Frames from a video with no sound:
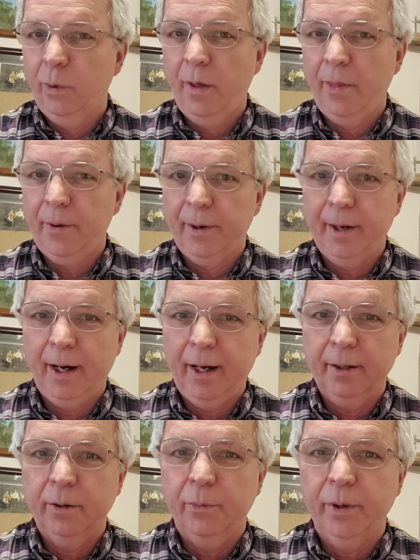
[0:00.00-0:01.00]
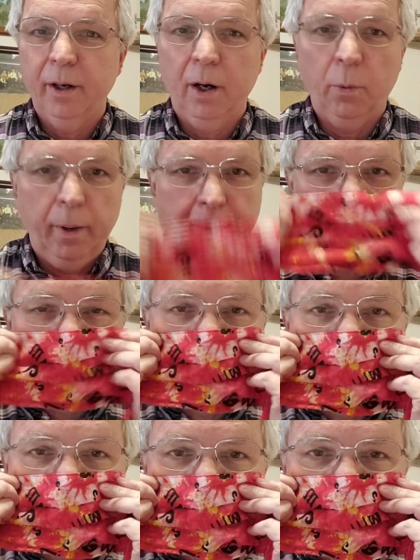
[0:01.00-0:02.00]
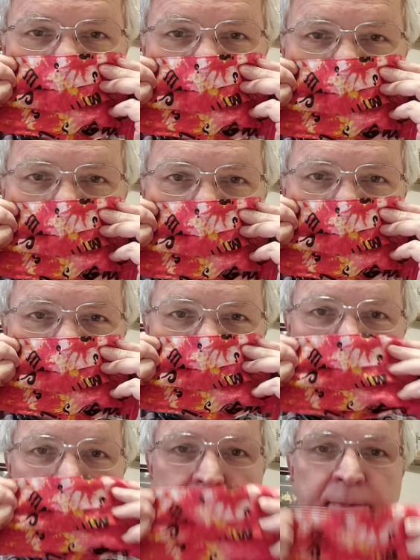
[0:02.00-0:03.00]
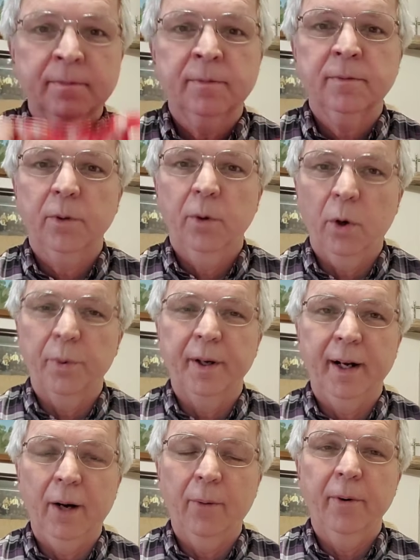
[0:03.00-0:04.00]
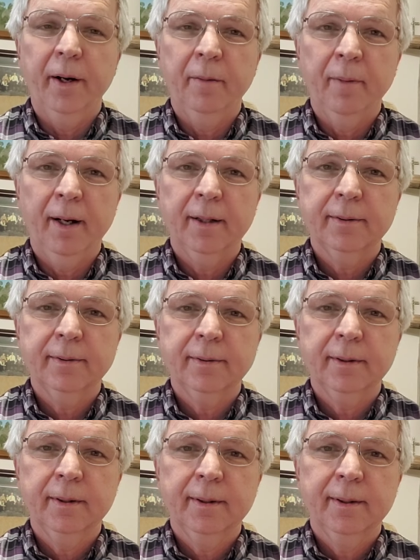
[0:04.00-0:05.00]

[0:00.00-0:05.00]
whether or not we are wearing a mask or we're not wearing a mask.